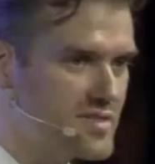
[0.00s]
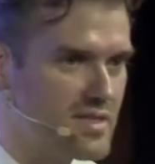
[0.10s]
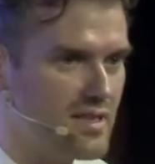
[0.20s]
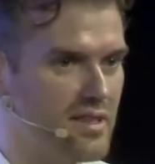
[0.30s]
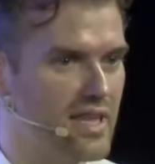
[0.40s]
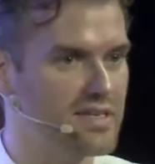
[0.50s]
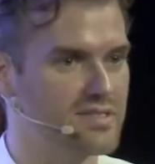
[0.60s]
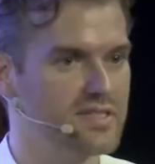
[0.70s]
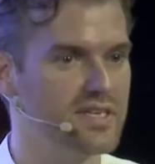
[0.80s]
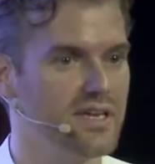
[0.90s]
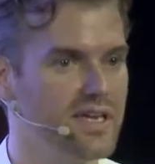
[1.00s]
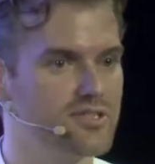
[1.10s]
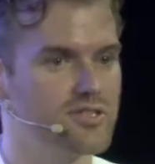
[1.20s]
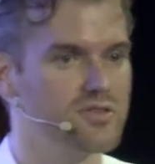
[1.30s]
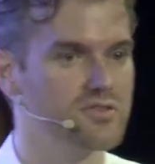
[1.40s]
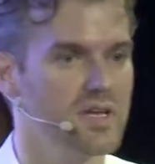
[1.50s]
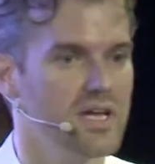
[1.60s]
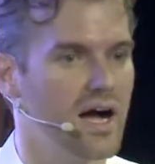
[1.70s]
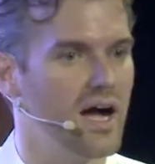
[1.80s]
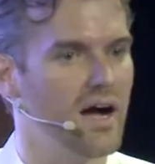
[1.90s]
these legacy issues,
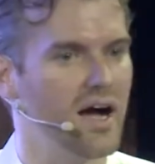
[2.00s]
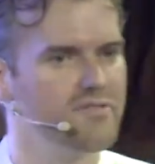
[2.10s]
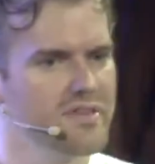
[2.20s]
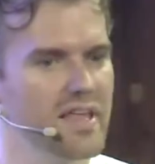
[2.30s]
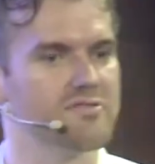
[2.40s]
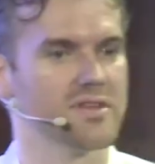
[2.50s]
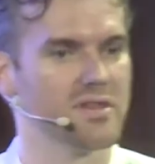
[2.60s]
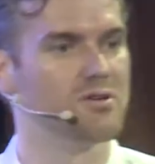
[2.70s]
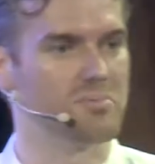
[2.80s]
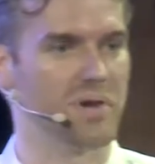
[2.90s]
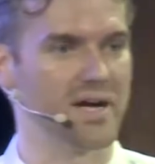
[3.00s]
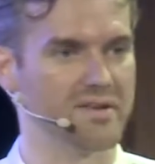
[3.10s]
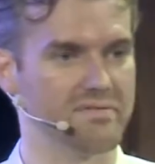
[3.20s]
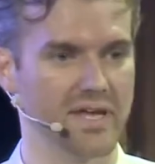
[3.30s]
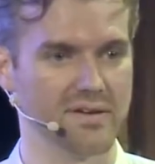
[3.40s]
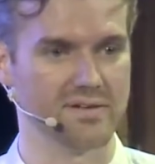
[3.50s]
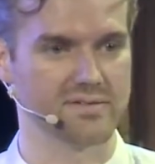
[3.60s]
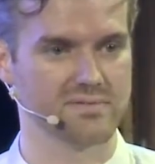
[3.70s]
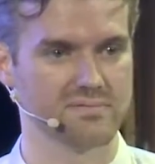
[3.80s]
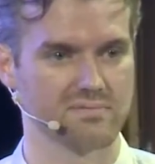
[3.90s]
I feel left alone by the
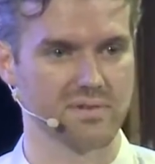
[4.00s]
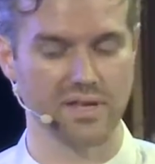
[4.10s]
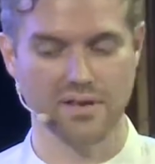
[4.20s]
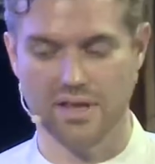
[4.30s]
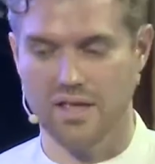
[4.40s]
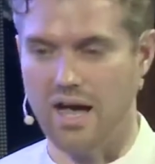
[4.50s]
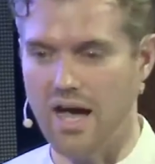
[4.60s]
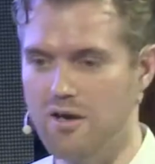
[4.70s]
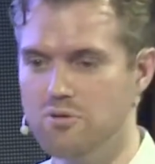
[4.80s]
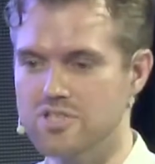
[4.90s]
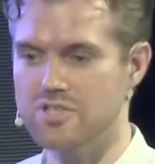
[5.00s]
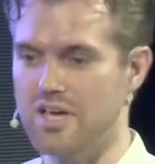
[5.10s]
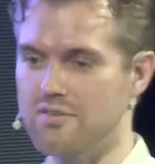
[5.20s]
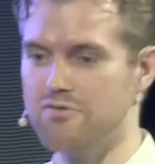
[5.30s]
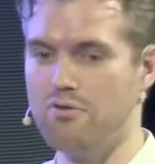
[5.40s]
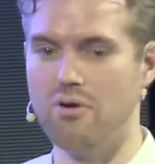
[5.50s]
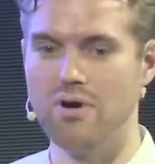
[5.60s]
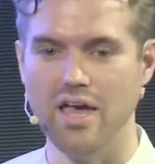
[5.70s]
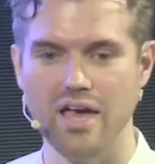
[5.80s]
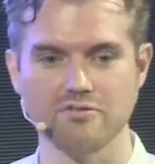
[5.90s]
vendors, right? I wish that
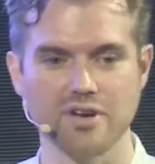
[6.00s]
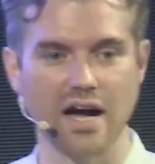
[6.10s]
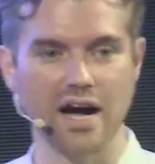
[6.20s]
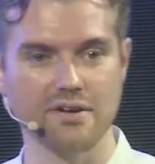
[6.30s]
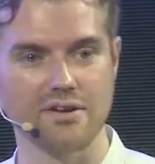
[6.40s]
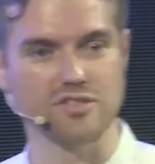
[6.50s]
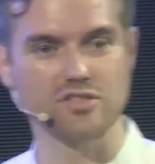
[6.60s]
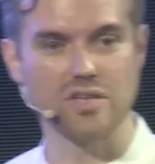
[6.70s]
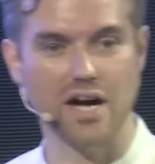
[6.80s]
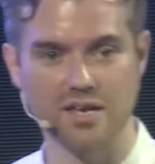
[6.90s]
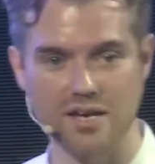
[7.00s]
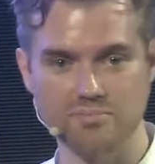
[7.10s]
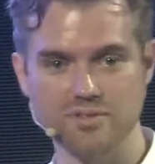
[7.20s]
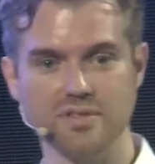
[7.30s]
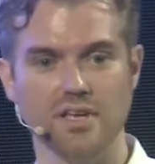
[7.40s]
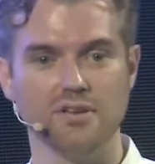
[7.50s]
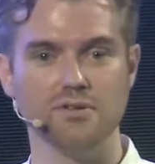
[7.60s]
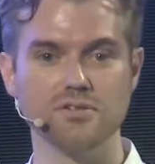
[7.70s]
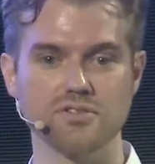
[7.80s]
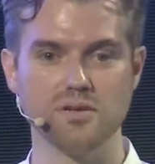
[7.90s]
for every 100 startups
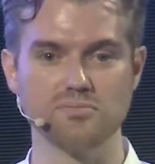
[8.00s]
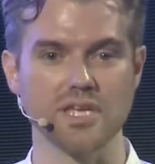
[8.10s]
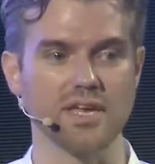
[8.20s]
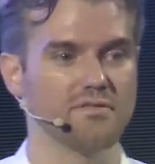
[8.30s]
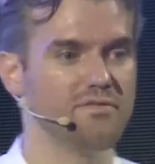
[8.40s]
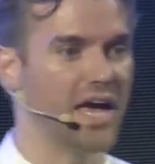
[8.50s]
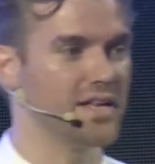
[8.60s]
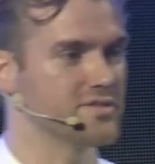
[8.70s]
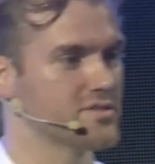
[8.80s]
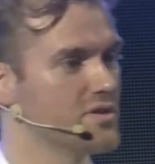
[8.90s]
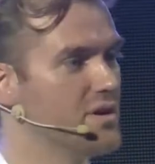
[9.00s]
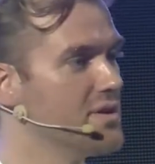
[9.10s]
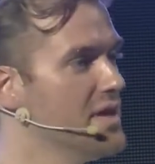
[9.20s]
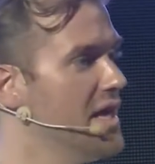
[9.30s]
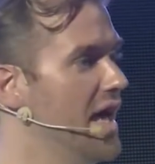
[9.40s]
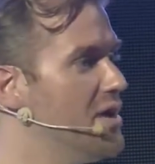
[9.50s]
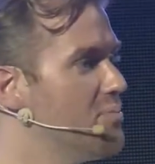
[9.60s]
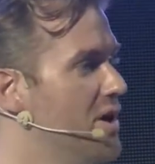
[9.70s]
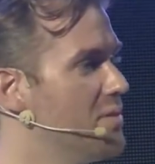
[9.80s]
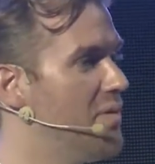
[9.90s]
doing something advanced on
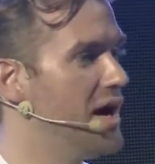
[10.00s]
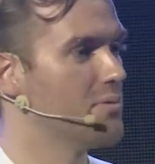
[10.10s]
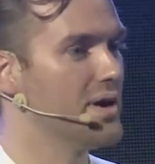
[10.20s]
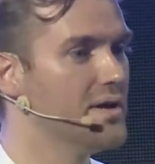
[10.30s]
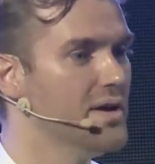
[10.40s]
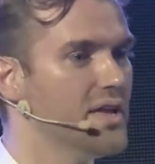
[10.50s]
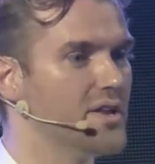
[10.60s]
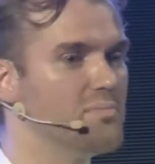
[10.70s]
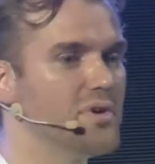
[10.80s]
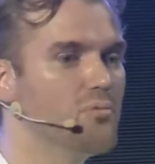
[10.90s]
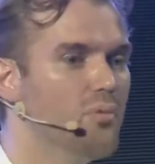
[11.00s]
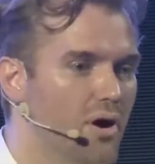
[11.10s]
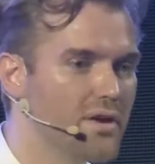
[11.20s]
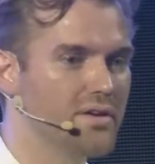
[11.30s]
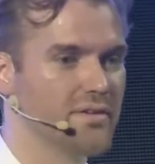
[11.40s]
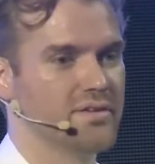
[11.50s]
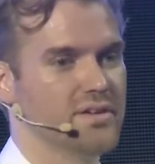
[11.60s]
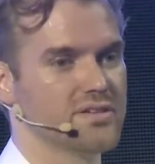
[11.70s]
endpoint malware, there'd be one